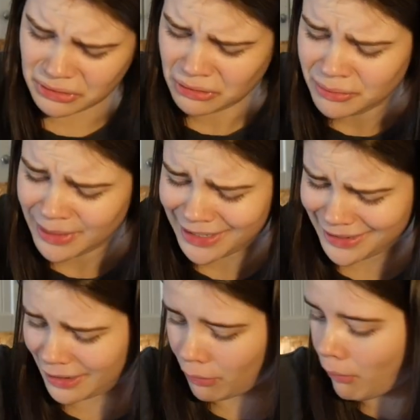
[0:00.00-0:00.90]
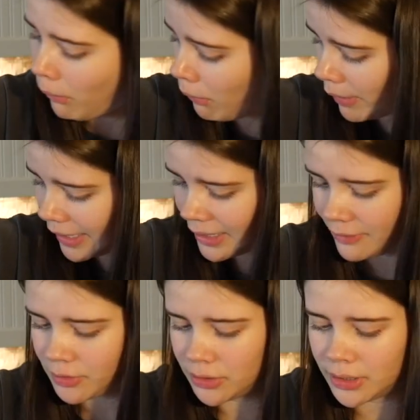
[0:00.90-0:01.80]
Oh my God. Oh, I can't
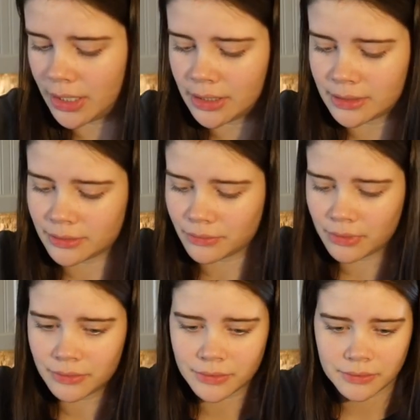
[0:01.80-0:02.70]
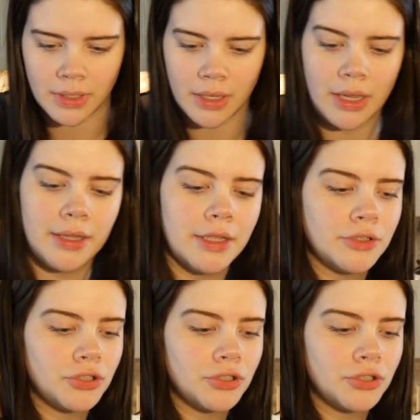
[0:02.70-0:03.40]
even look at that. That's so gross. And then